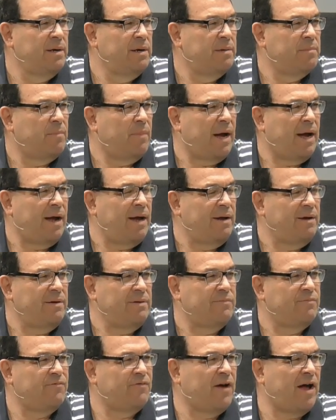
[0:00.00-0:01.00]
my
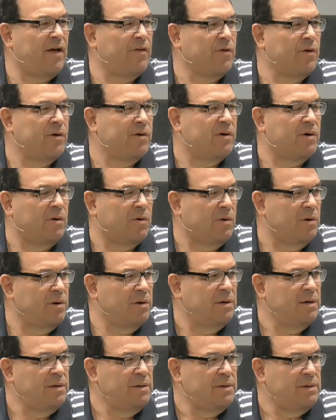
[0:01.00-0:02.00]
father or
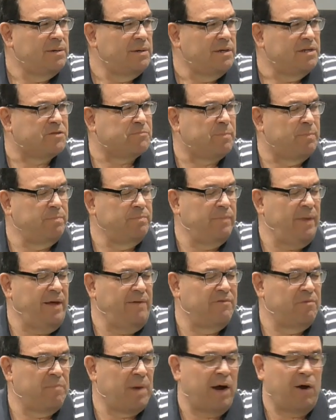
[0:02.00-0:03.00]

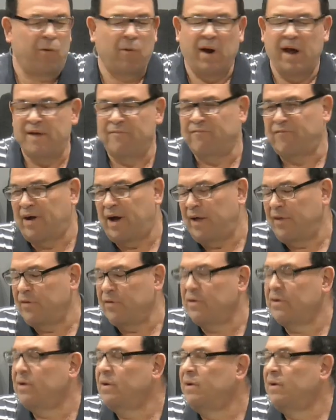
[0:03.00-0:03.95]
even my grandfather,